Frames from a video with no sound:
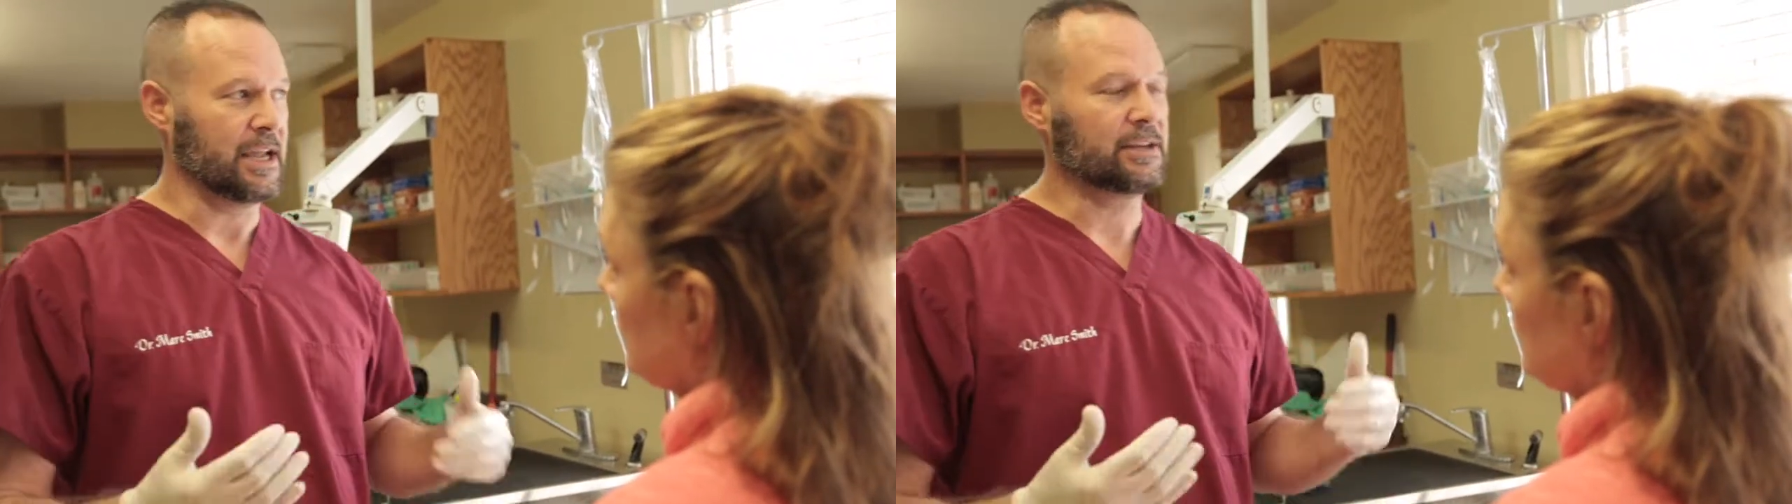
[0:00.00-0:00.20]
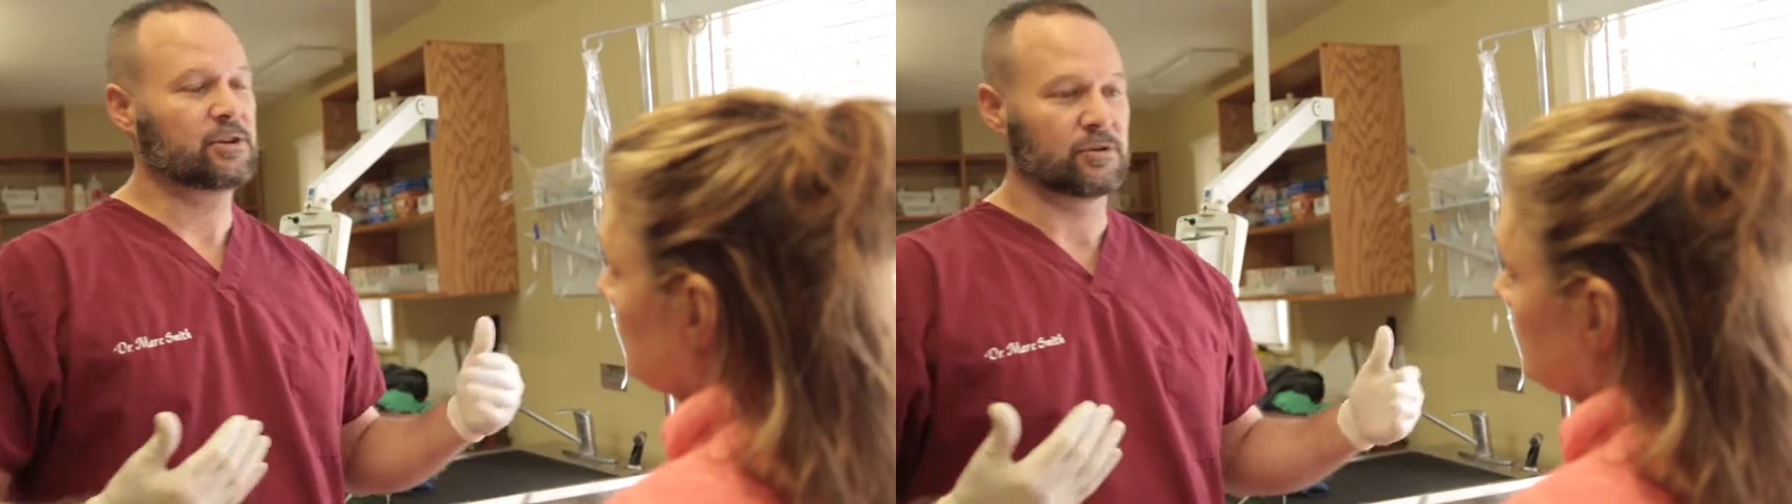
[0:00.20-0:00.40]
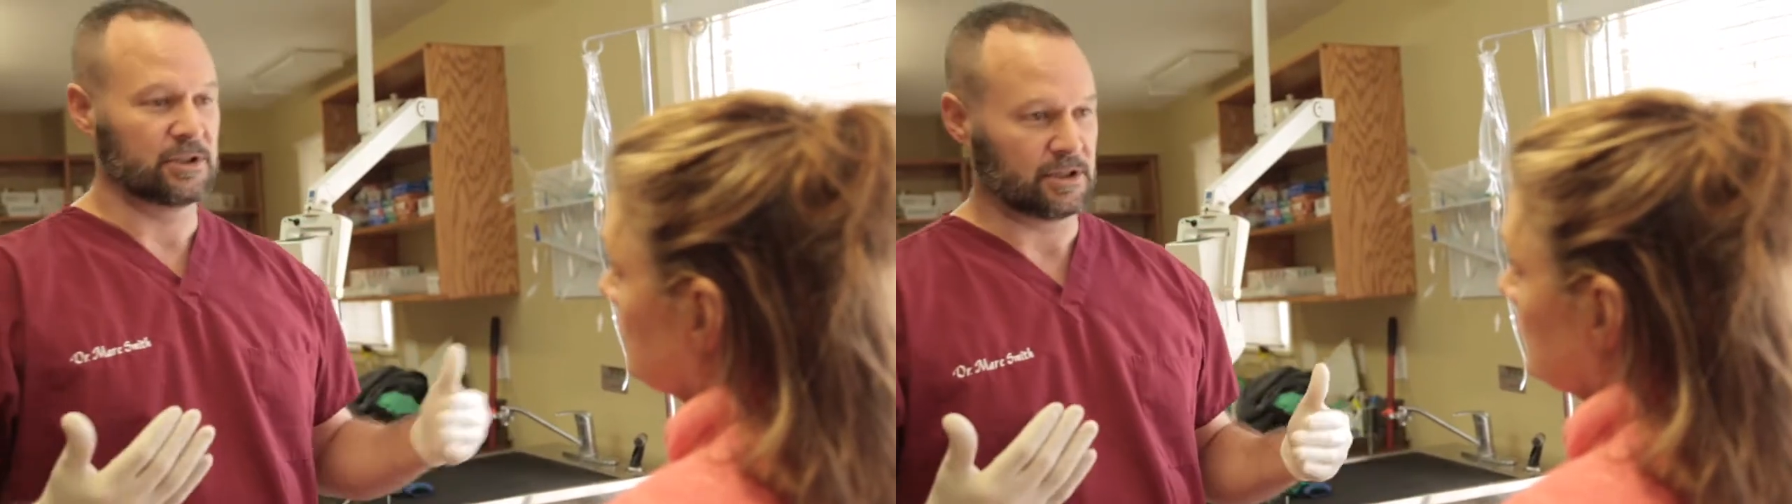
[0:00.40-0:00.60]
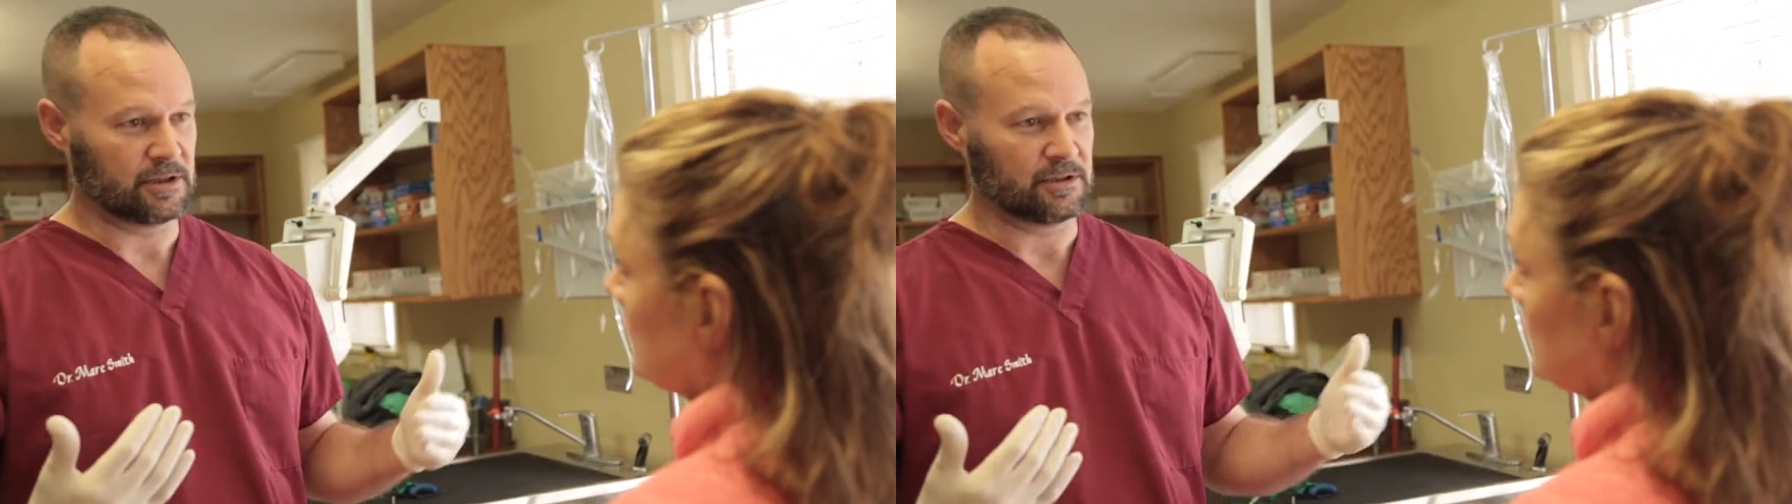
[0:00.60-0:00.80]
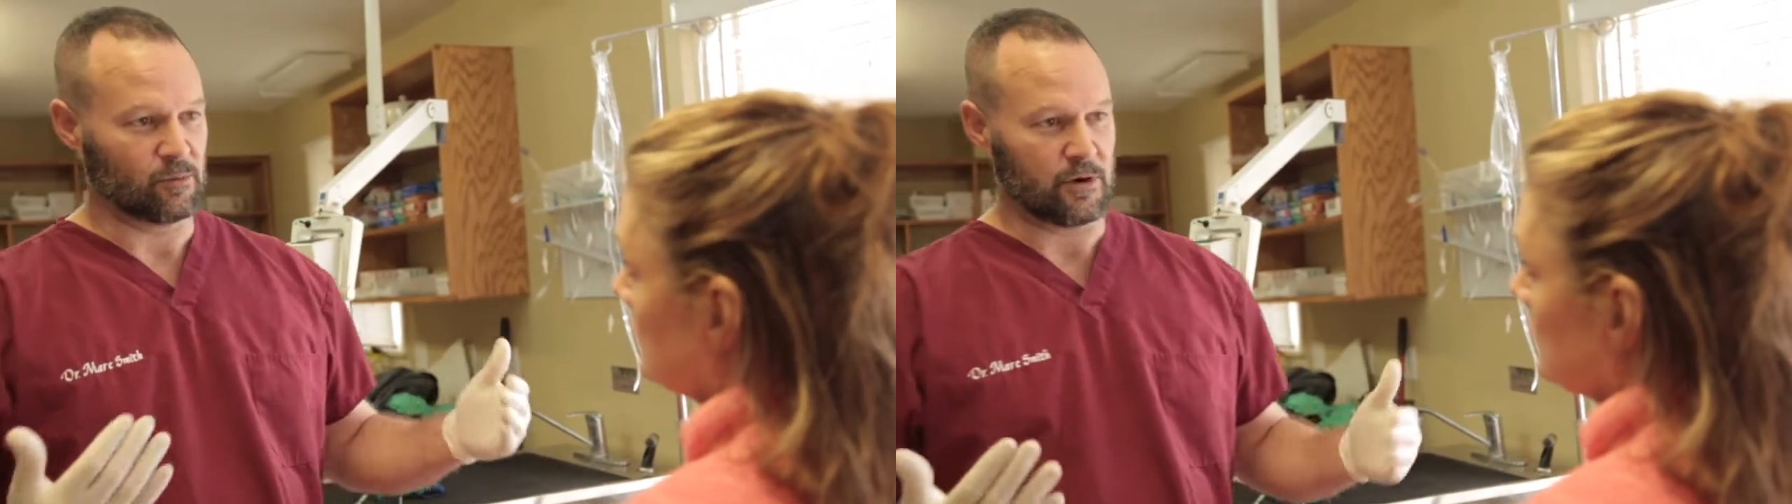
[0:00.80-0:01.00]
estrogen
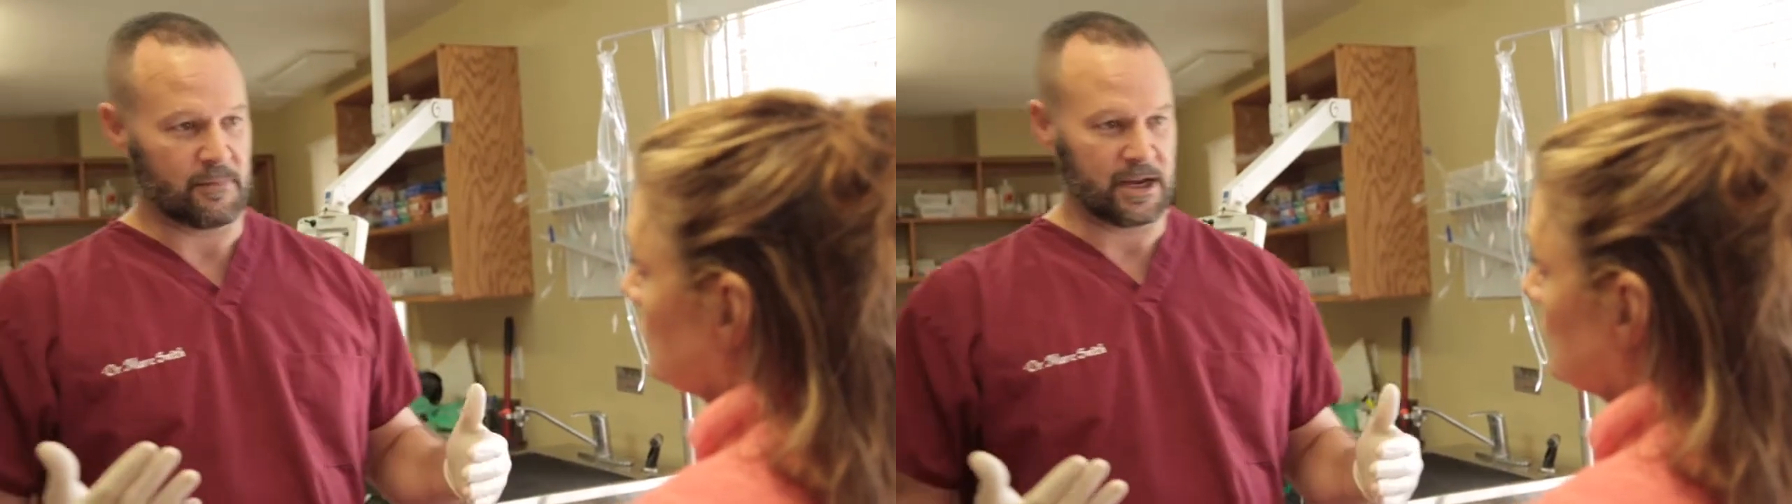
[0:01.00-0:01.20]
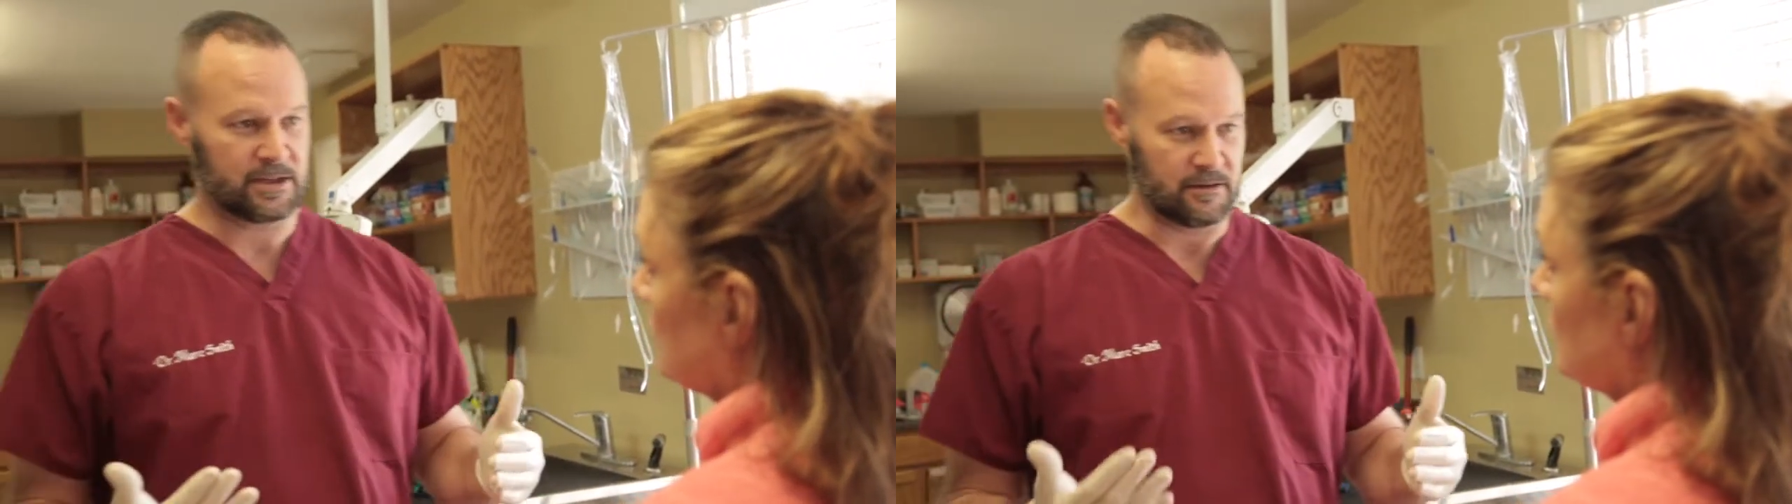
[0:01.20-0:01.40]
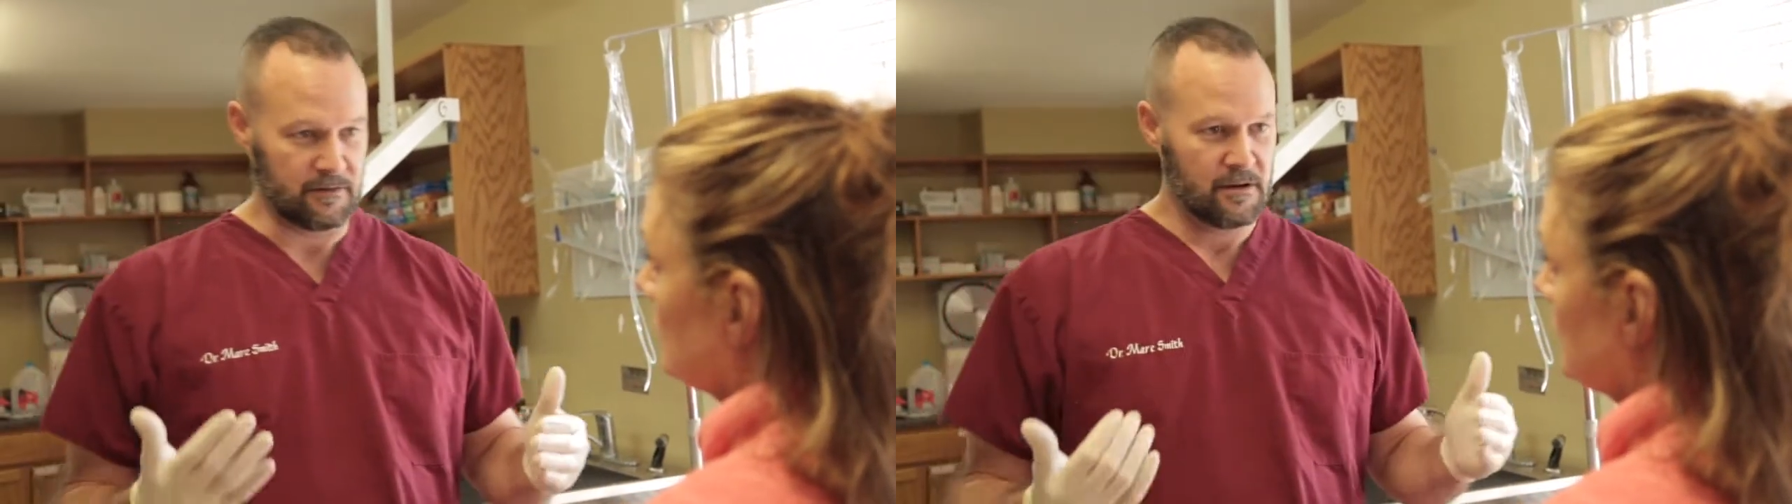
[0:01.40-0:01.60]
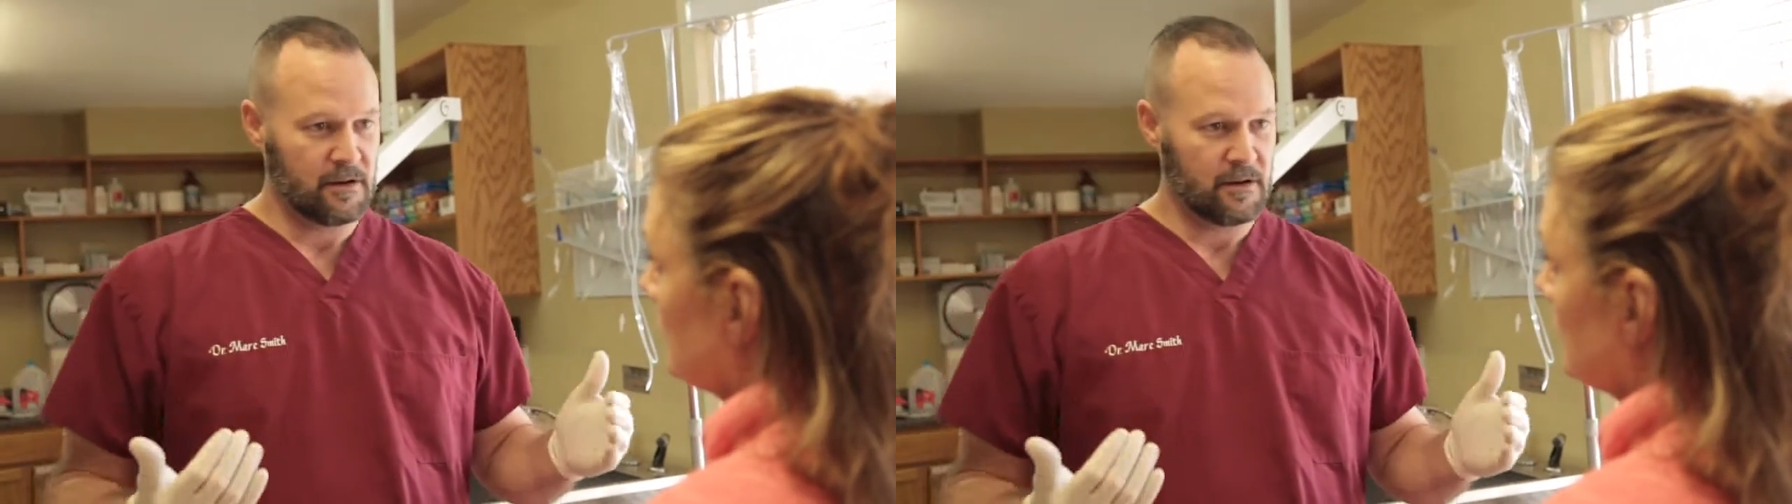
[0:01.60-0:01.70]
is what makes a